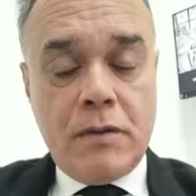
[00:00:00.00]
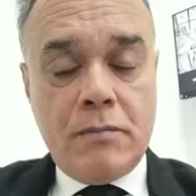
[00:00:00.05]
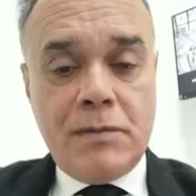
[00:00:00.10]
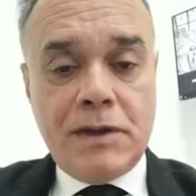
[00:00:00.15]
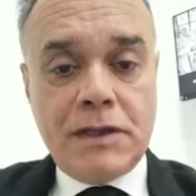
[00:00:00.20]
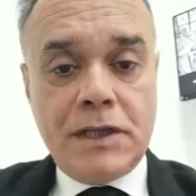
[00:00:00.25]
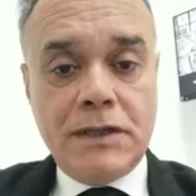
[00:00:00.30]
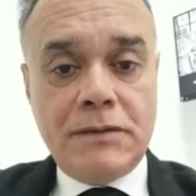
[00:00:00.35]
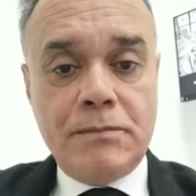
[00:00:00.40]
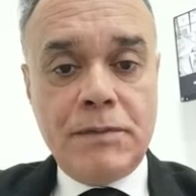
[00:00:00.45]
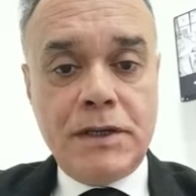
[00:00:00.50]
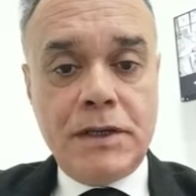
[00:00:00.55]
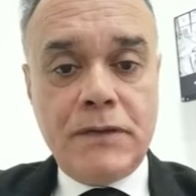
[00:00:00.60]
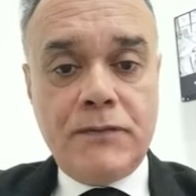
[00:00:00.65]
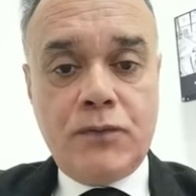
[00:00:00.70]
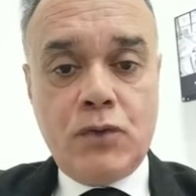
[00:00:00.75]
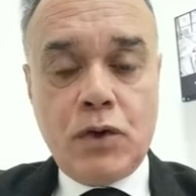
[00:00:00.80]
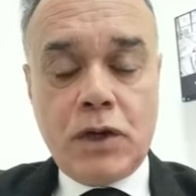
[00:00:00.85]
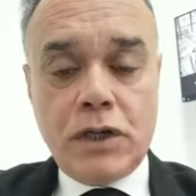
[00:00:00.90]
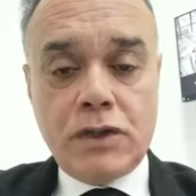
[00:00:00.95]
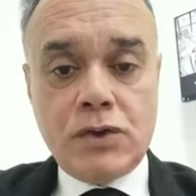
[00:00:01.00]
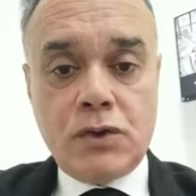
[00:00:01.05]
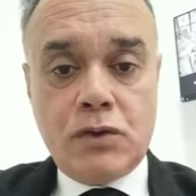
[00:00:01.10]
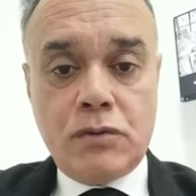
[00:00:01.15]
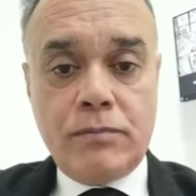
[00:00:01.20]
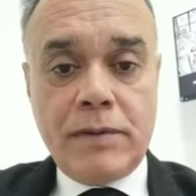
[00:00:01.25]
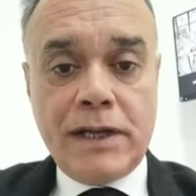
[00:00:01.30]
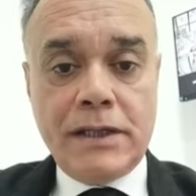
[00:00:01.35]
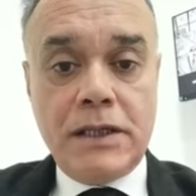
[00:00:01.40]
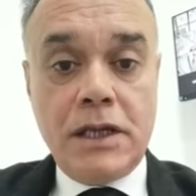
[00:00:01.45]
But let me focus
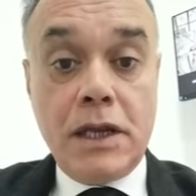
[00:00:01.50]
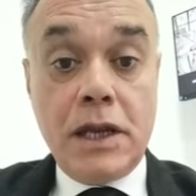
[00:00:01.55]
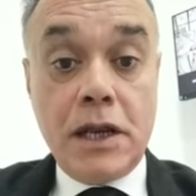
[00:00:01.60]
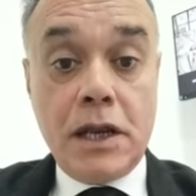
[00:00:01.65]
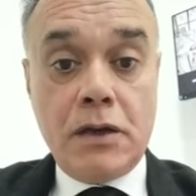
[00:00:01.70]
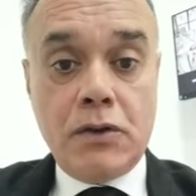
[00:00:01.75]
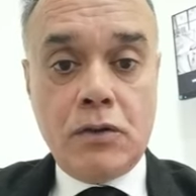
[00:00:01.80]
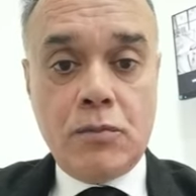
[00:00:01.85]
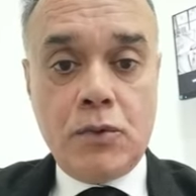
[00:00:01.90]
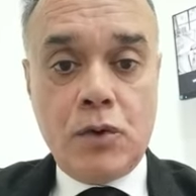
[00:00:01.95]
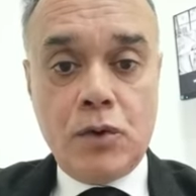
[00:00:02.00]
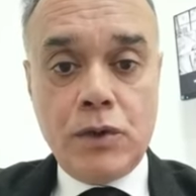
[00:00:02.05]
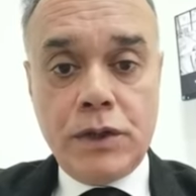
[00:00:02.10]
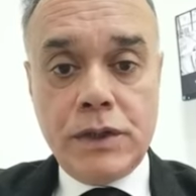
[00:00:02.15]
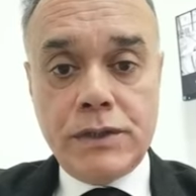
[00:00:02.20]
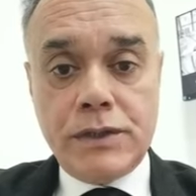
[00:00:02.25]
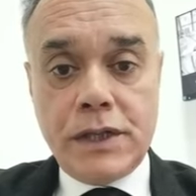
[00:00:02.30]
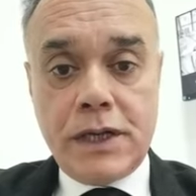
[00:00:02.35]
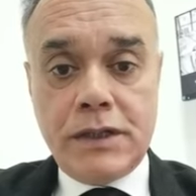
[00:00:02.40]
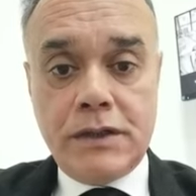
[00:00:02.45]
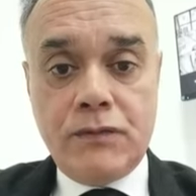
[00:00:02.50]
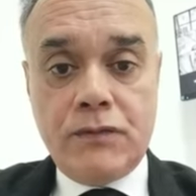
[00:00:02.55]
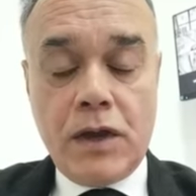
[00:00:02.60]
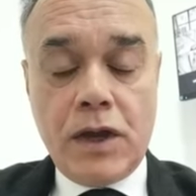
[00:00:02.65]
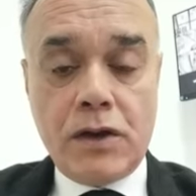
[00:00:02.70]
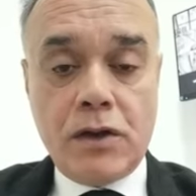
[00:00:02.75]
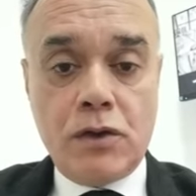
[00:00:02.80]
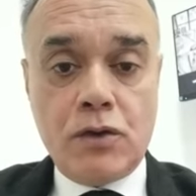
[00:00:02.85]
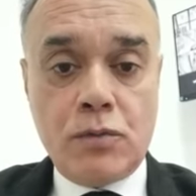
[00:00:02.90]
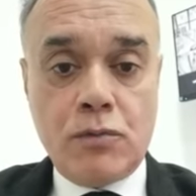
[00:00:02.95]
on bacterial pneumonias and
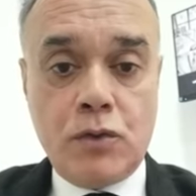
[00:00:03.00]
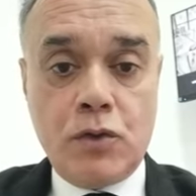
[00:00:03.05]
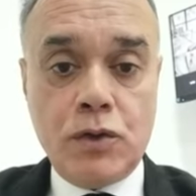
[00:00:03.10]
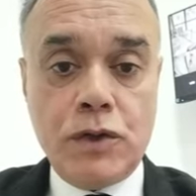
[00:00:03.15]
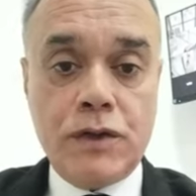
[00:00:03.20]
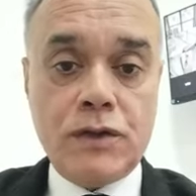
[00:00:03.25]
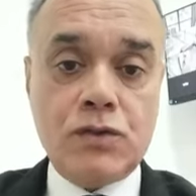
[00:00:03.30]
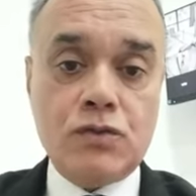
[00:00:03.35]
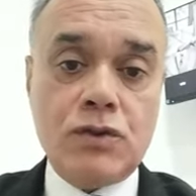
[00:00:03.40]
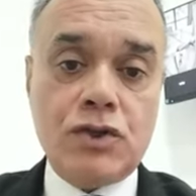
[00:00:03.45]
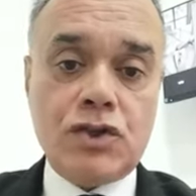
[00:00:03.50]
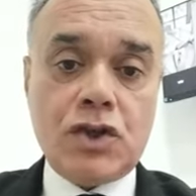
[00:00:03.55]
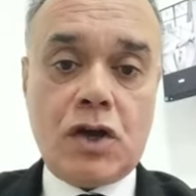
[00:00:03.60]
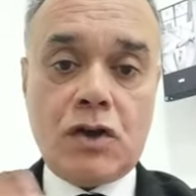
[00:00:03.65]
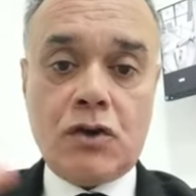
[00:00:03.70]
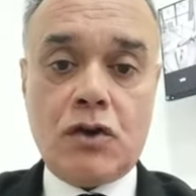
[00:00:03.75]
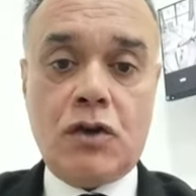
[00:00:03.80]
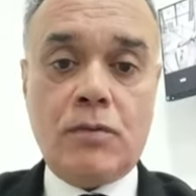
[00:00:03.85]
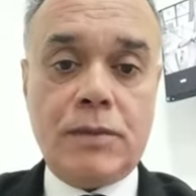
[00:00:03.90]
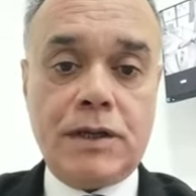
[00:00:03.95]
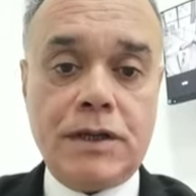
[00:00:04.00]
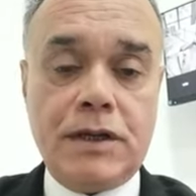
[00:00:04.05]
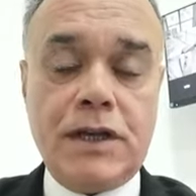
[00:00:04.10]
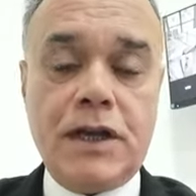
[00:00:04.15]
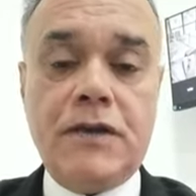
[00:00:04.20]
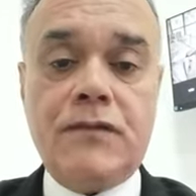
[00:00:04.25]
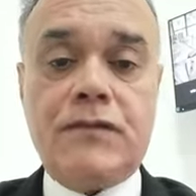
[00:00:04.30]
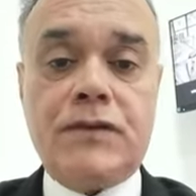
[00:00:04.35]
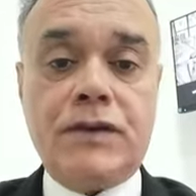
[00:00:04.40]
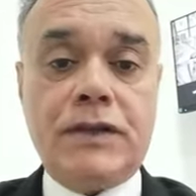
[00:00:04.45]
viral pneumonias, which are common in
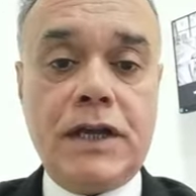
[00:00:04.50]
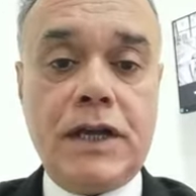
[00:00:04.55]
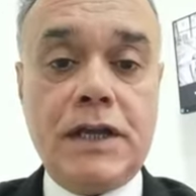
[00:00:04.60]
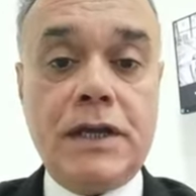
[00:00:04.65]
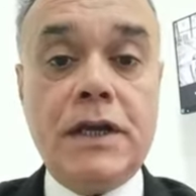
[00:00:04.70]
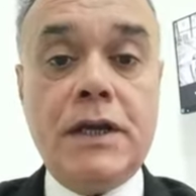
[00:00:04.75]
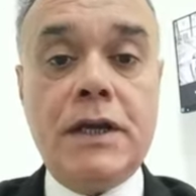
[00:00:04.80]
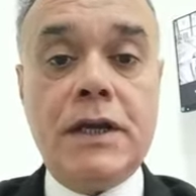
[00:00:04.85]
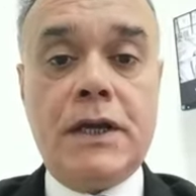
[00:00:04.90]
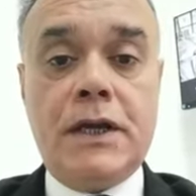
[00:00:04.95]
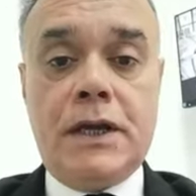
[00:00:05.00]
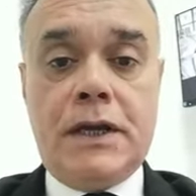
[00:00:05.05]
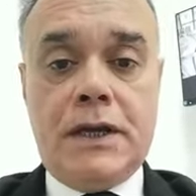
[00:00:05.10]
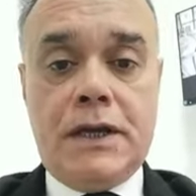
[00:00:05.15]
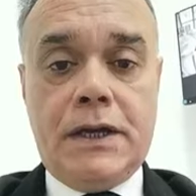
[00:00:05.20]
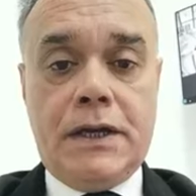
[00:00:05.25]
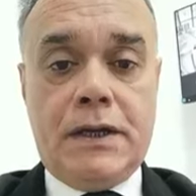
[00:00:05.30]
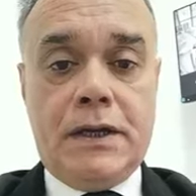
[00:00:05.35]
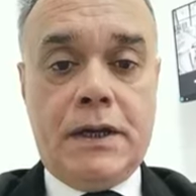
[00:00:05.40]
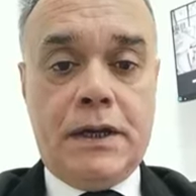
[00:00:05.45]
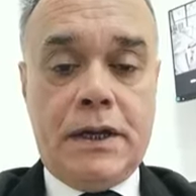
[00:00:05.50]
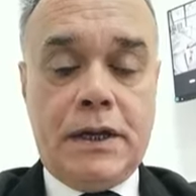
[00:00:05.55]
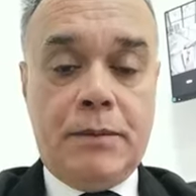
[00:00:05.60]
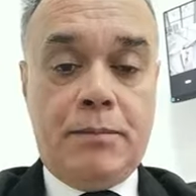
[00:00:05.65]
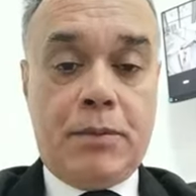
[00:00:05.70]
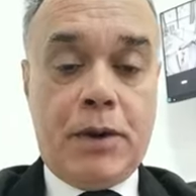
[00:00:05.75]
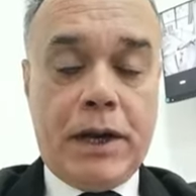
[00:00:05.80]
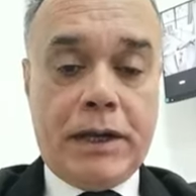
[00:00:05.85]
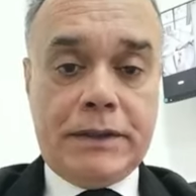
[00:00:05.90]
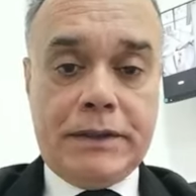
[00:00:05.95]
everyday
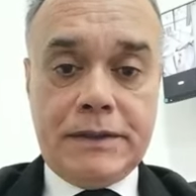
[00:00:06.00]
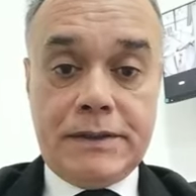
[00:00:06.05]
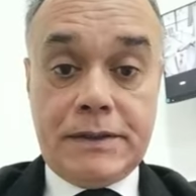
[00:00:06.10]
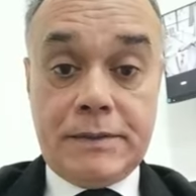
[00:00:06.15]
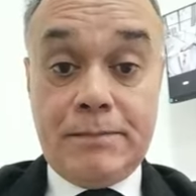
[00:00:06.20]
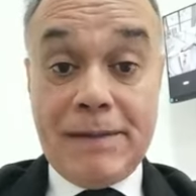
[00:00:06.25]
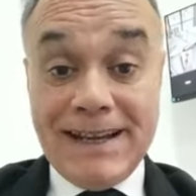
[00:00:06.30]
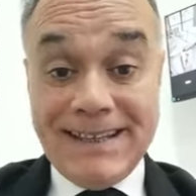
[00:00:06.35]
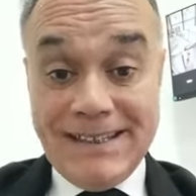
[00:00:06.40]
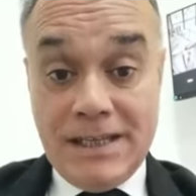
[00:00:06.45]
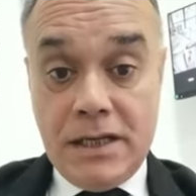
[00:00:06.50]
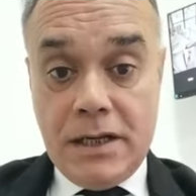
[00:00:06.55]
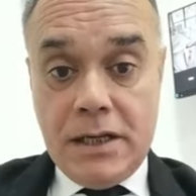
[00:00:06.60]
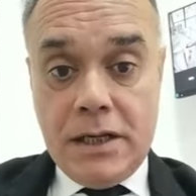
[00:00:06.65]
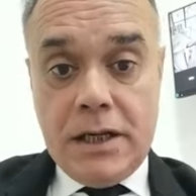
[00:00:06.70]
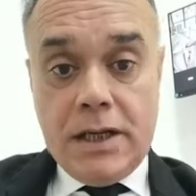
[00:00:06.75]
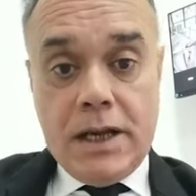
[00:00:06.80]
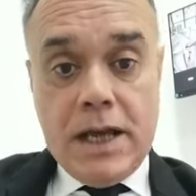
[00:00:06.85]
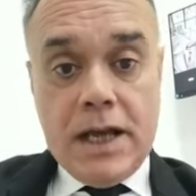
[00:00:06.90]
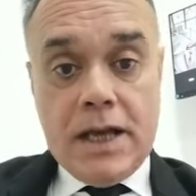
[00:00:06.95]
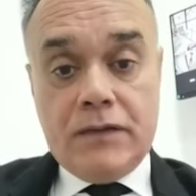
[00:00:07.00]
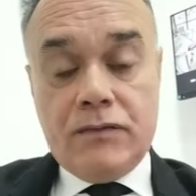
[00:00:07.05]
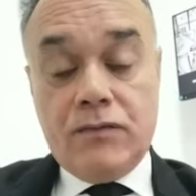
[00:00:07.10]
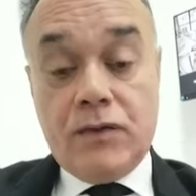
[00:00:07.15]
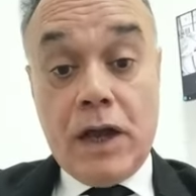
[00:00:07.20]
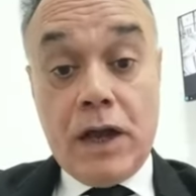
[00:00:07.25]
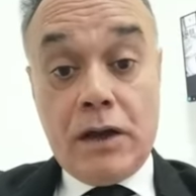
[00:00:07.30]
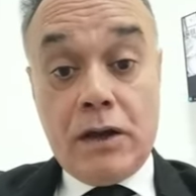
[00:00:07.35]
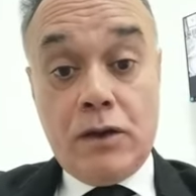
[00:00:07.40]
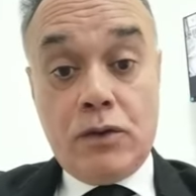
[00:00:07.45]
practice, bacterial and
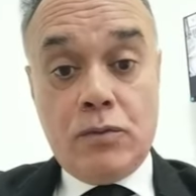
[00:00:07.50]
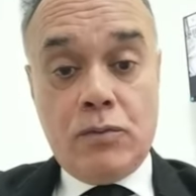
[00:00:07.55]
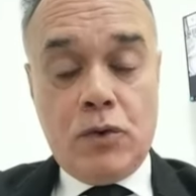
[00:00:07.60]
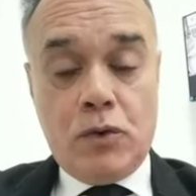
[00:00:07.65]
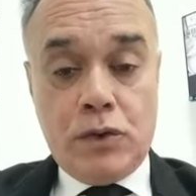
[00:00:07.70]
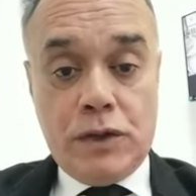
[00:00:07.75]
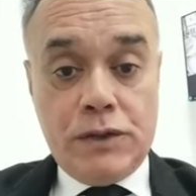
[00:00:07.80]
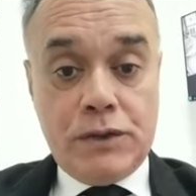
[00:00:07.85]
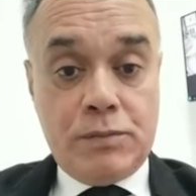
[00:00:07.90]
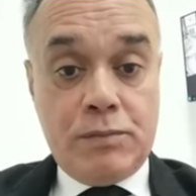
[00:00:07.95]
viral pneumonia.